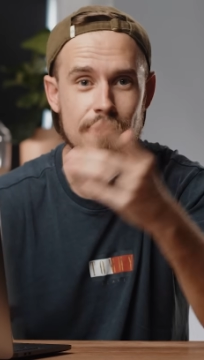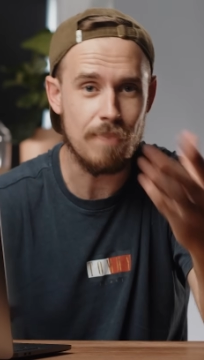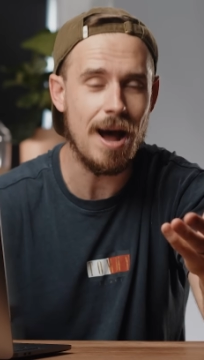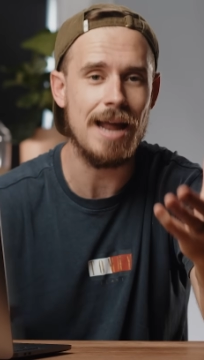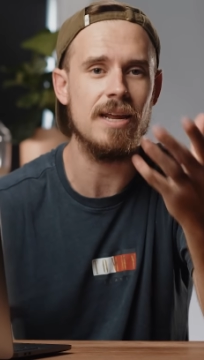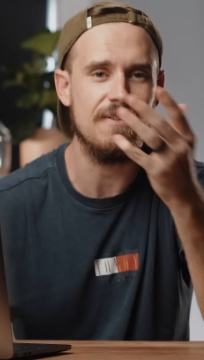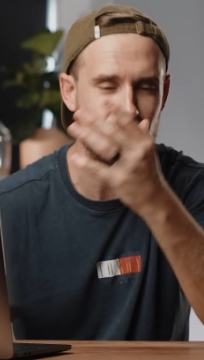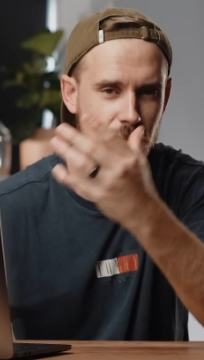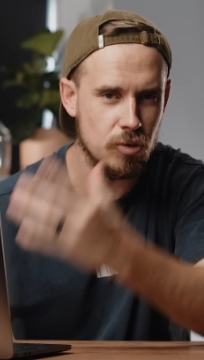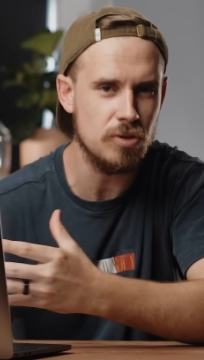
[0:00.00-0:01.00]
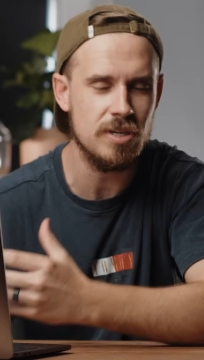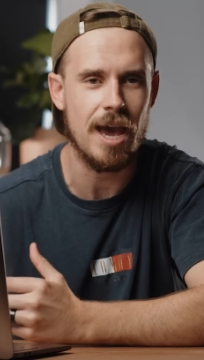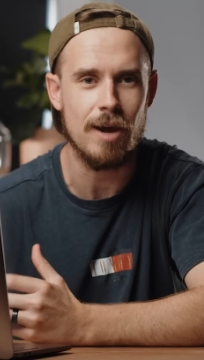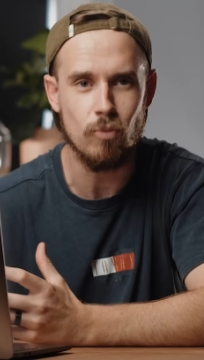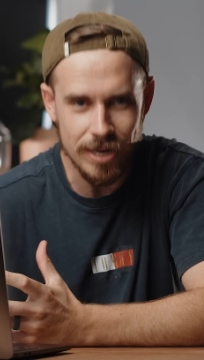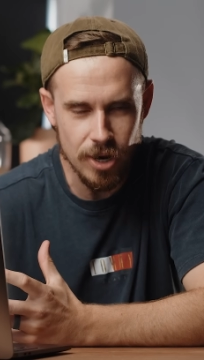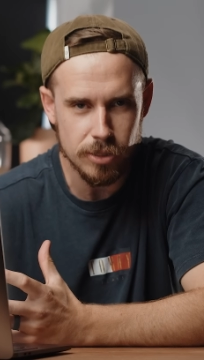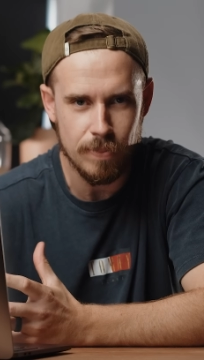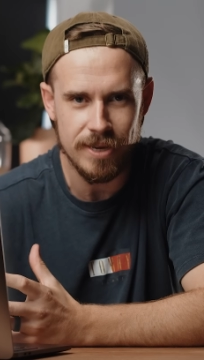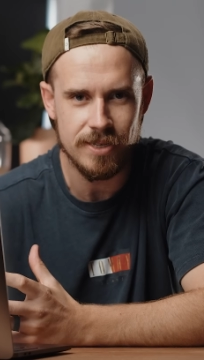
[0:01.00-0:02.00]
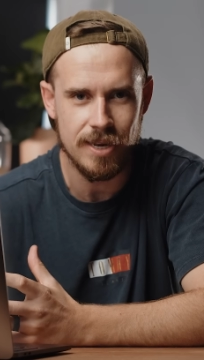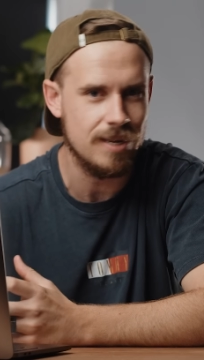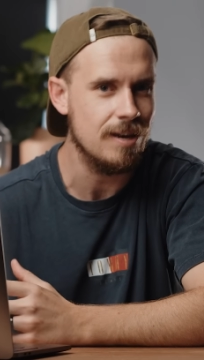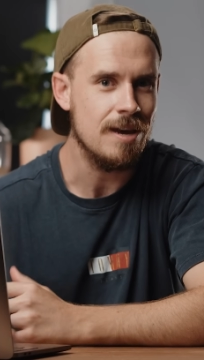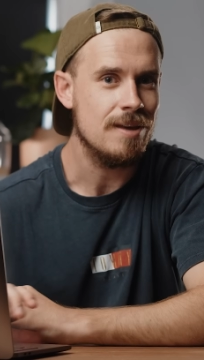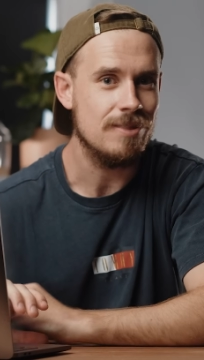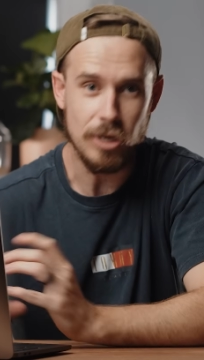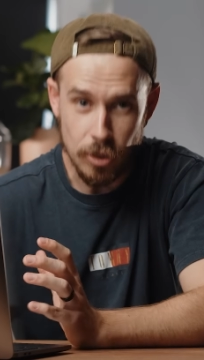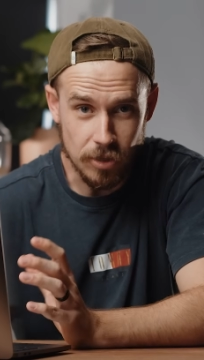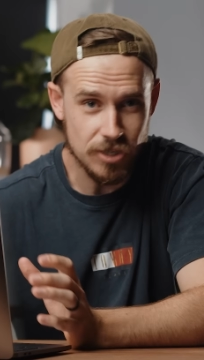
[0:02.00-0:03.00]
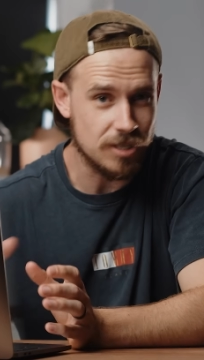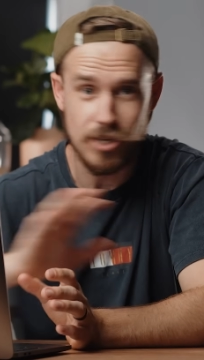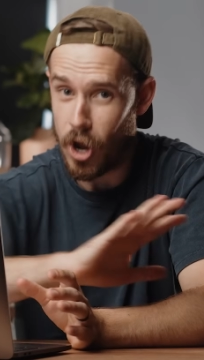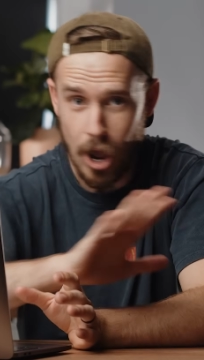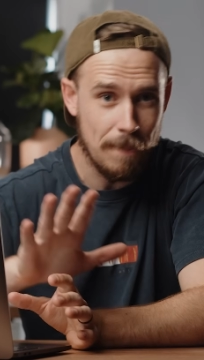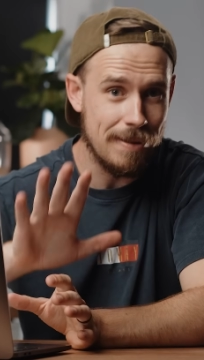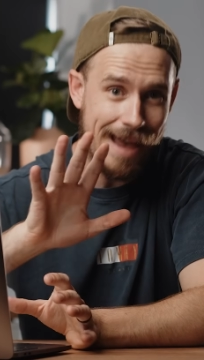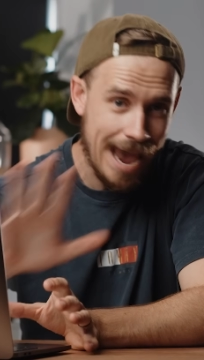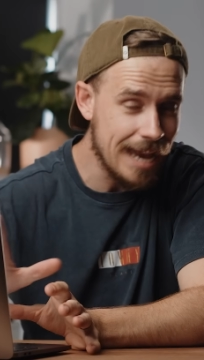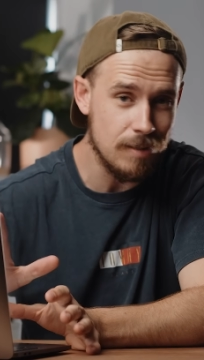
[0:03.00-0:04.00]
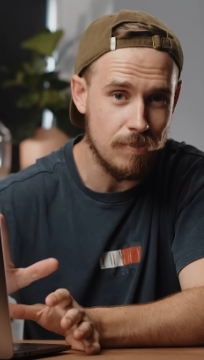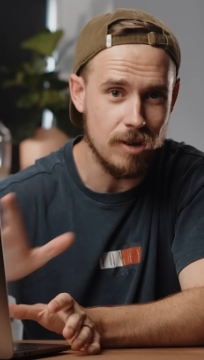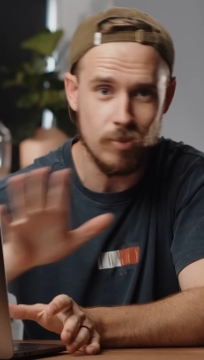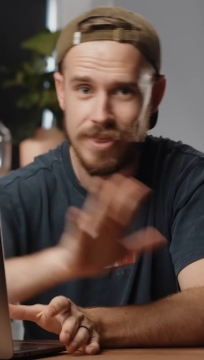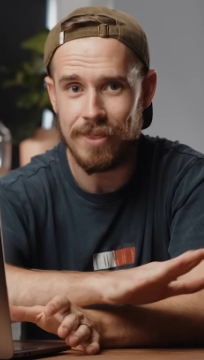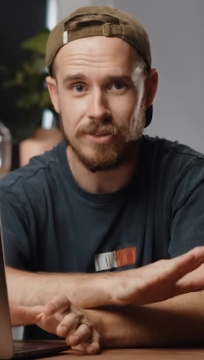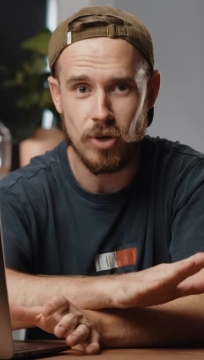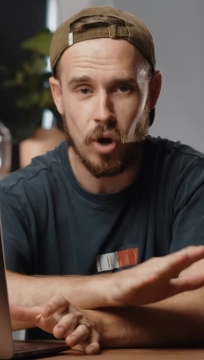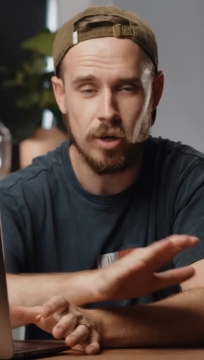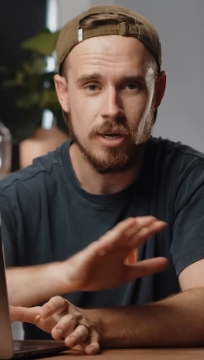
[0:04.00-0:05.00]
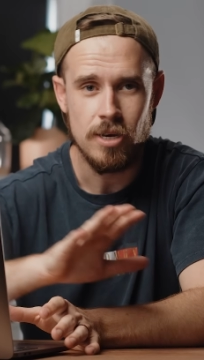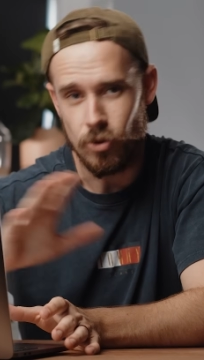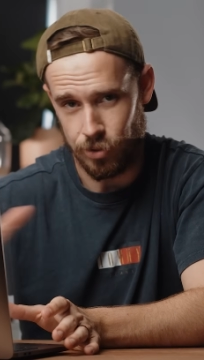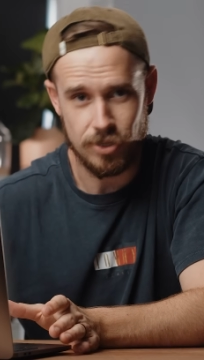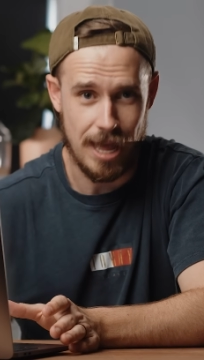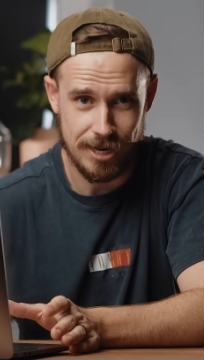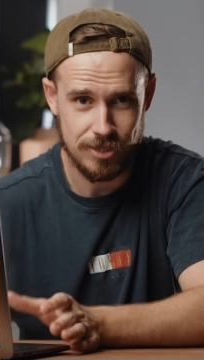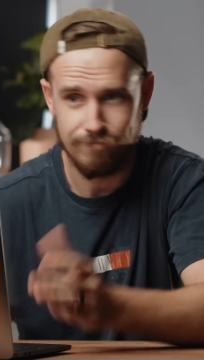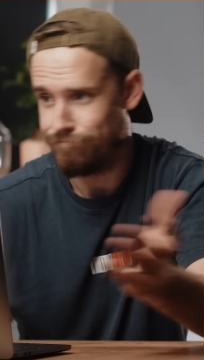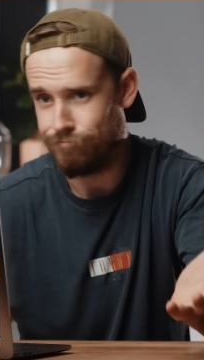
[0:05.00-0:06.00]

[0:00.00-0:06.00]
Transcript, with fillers: But if you're using a Windows PC, then you can just type ADB without the dot or slash.